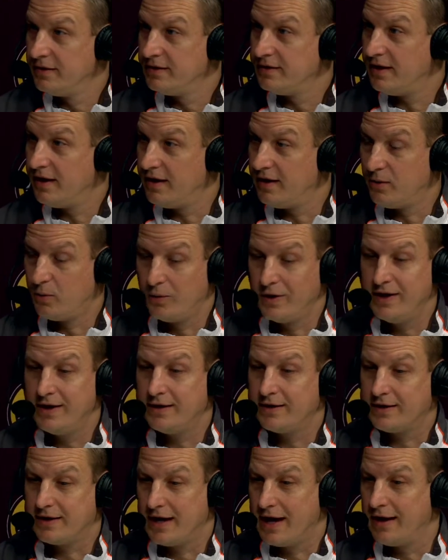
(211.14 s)
uh, winning
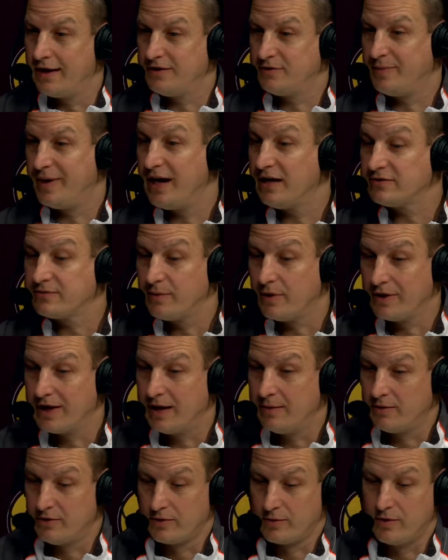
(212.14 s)
a college basketball
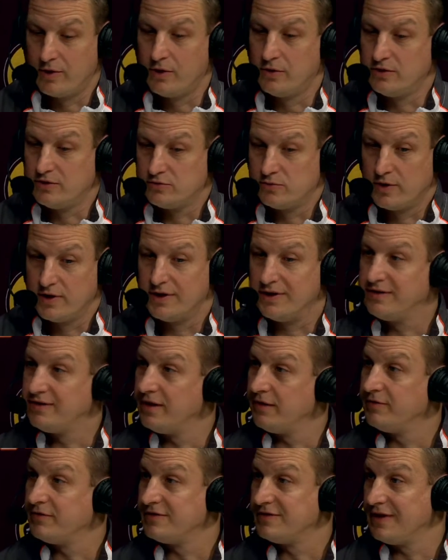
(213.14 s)
game on the road is one of the
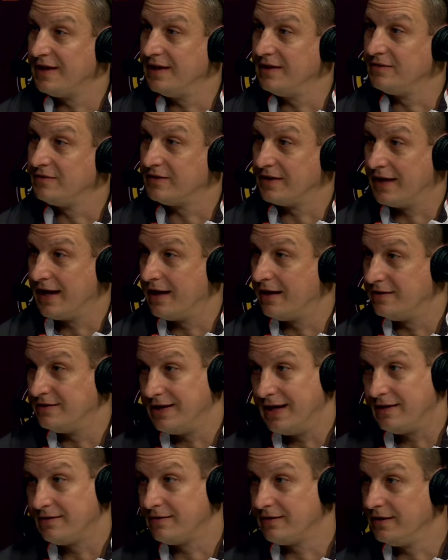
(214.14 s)
toughest things a college
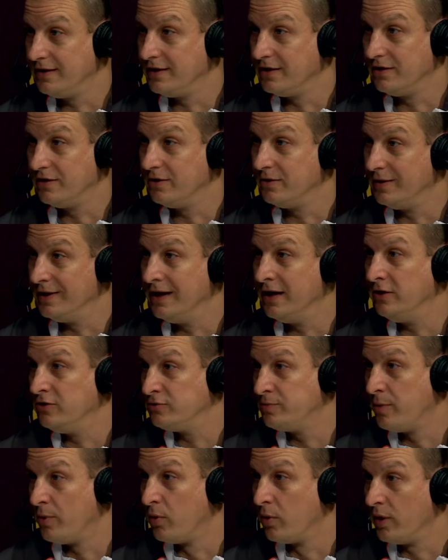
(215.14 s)
athlete can do in any
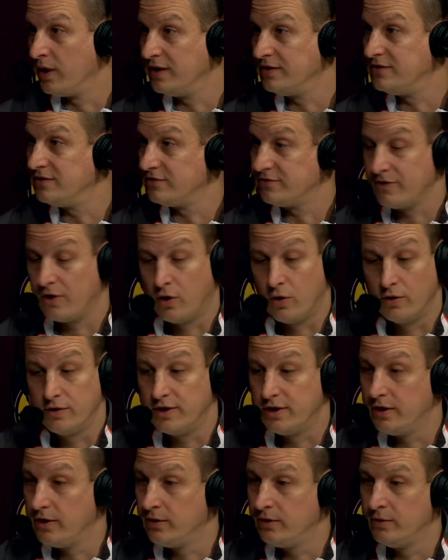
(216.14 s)
sport. It's just hard to
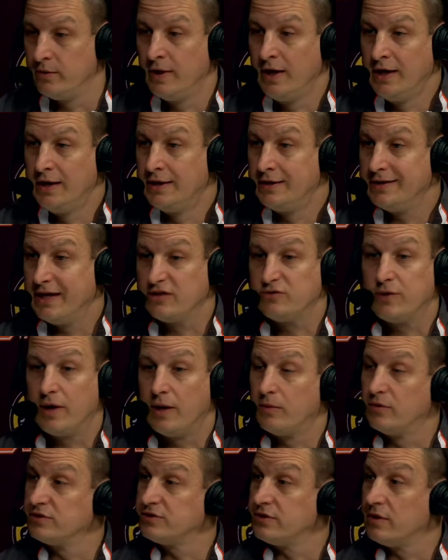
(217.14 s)
do. That's why
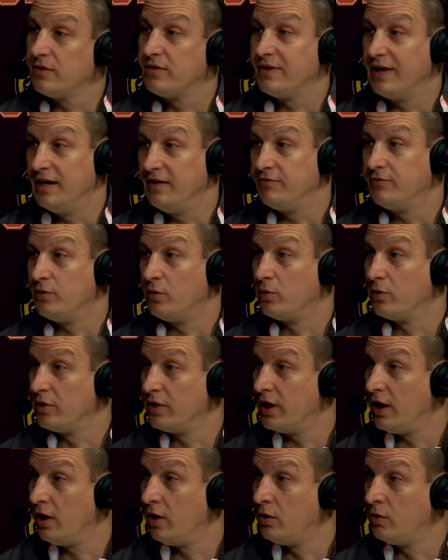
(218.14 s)
we're so thankful we're
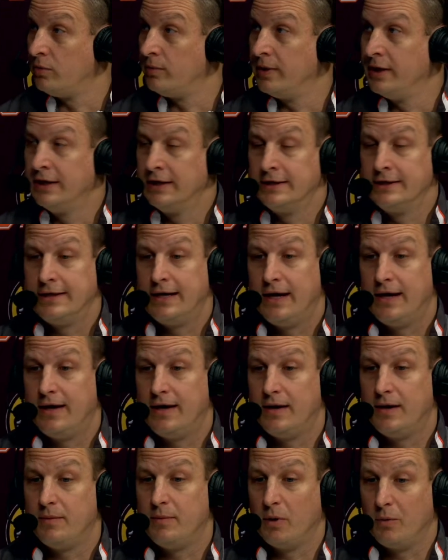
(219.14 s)
at home.
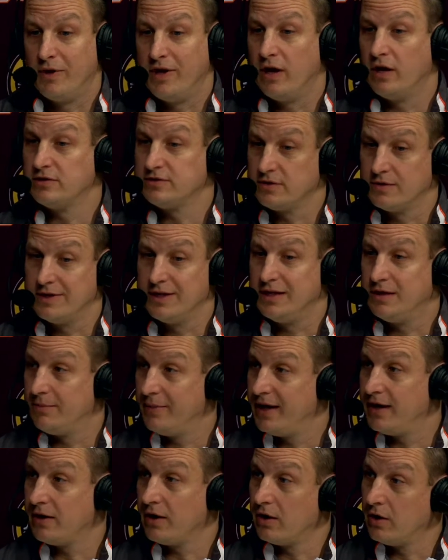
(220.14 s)
Uh, but we also need to
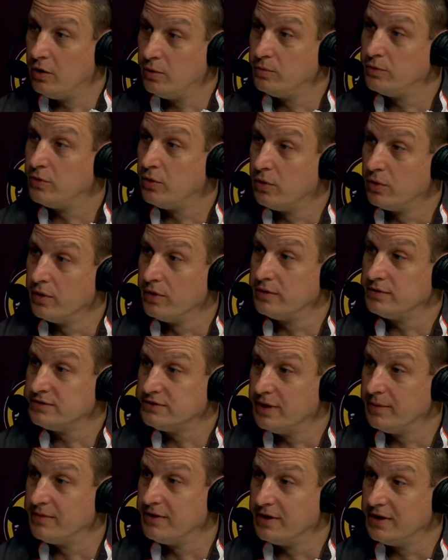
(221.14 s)
make our home court
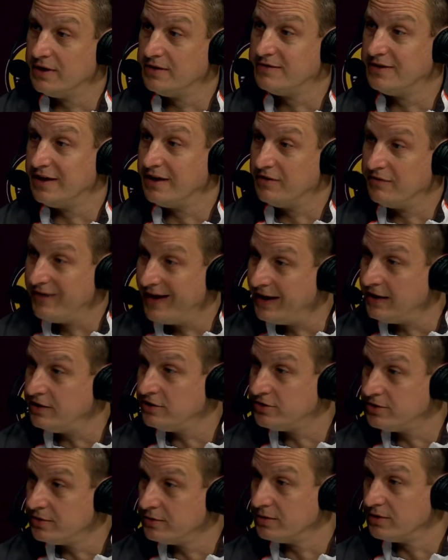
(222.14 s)
something that's an
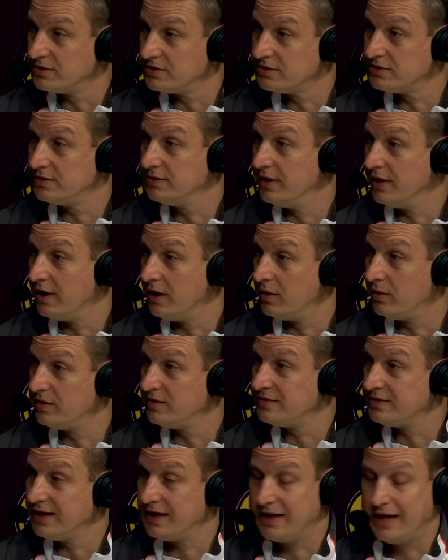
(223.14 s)
advantage to us. You know,
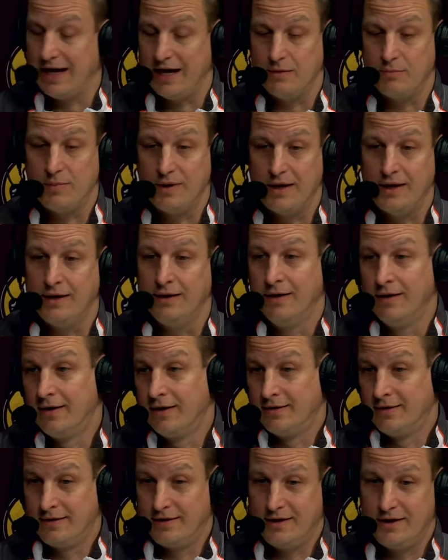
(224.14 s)
it can't be
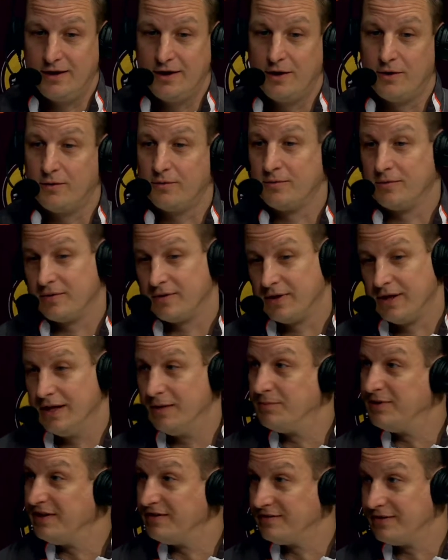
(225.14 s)
you know,
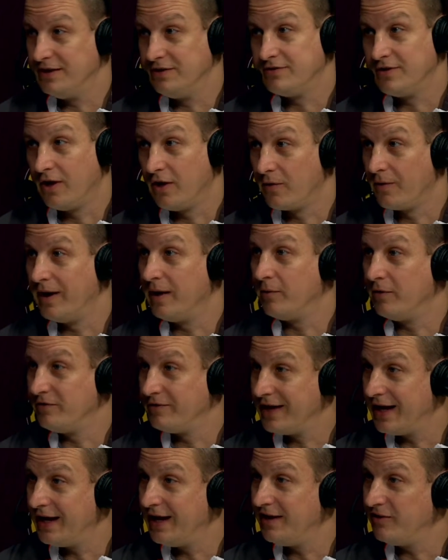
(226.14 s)
empty seats all around. We've
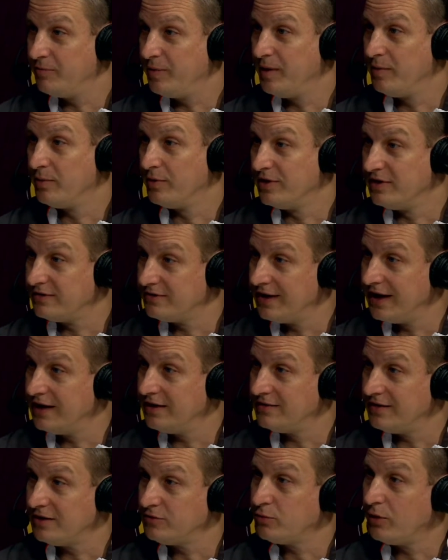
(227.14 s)
got to have people in the
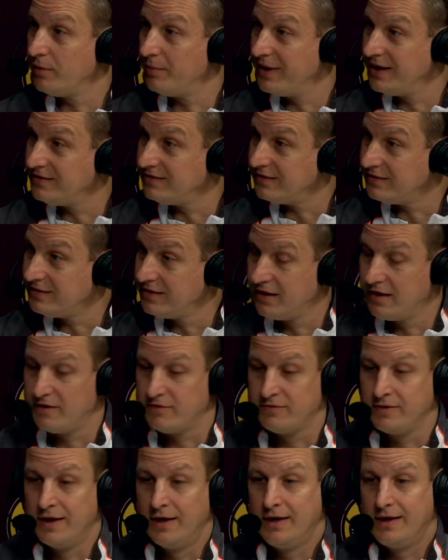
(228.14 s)
stands. That's what makes it
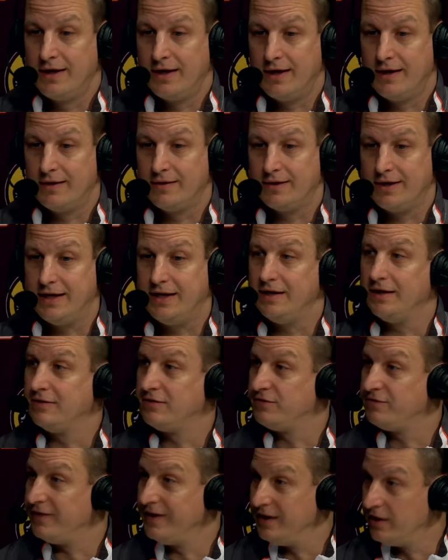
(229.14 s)
tough. Uh, the kids
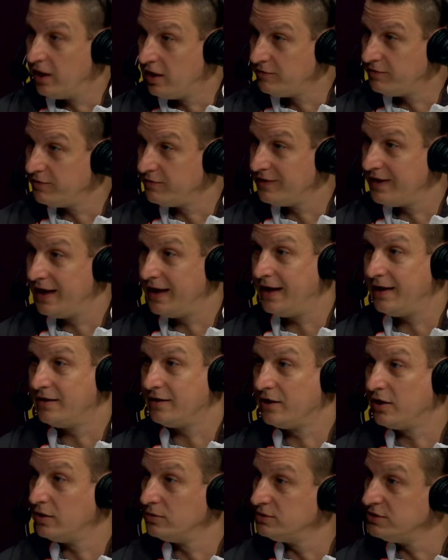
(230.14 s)
feed off of that. The
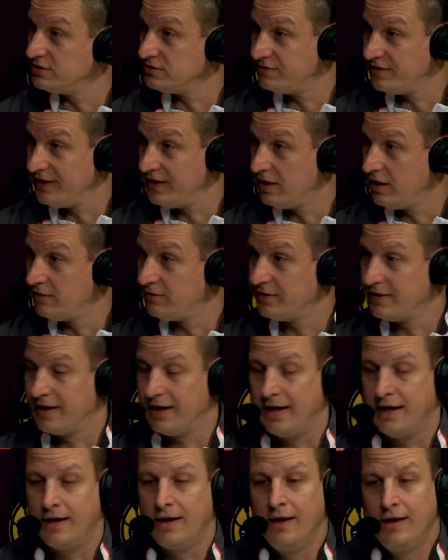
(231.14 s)
coaches feed off of
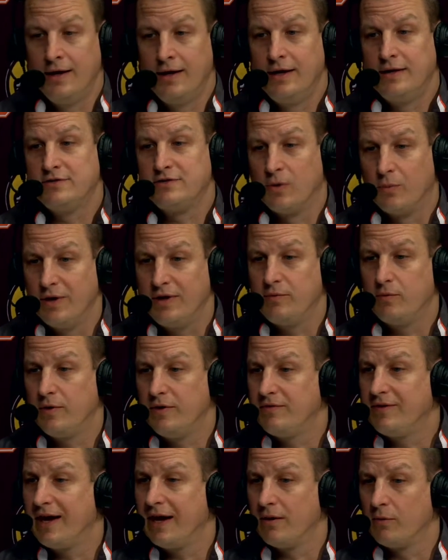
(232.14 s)
that. So we,
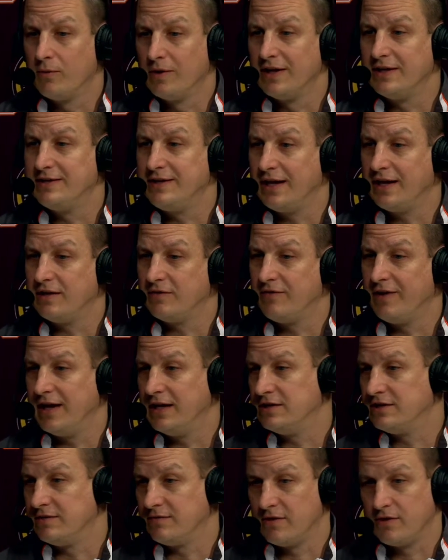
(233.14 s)
we've got to really take
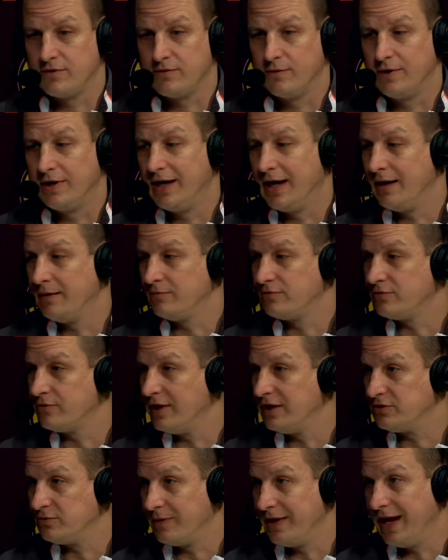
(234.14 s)
advantage of the three-game
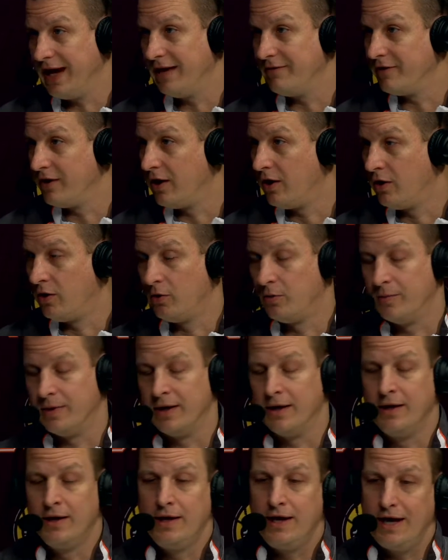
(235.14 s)
stretch we have at home
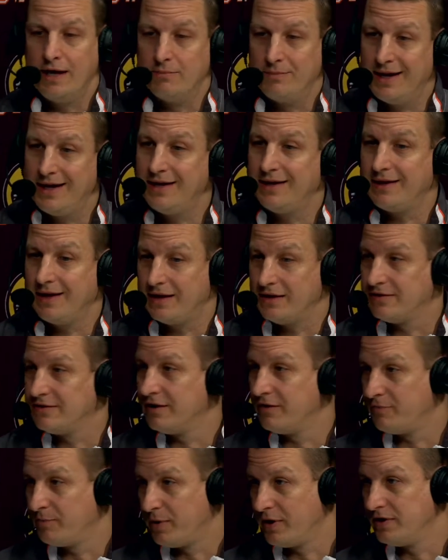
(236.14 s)
and, and make that a
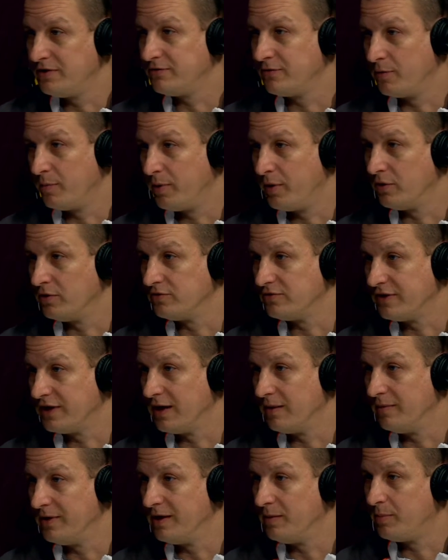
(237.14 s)
tough place for opponents to
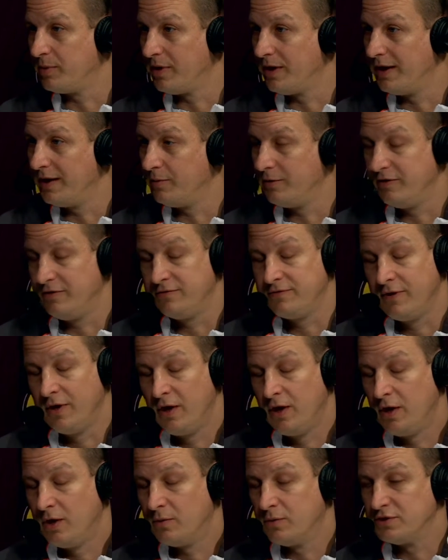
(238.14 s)
come in and play. We've,
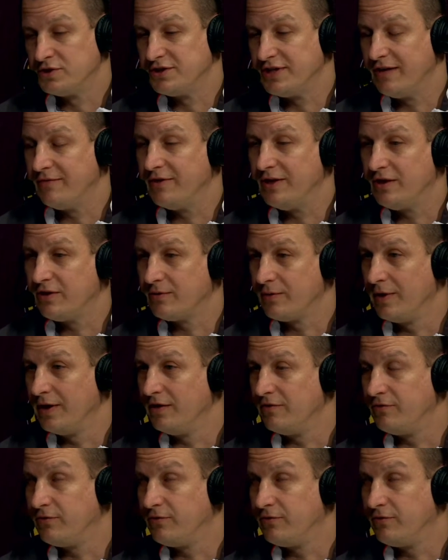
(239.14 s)
we're 73 and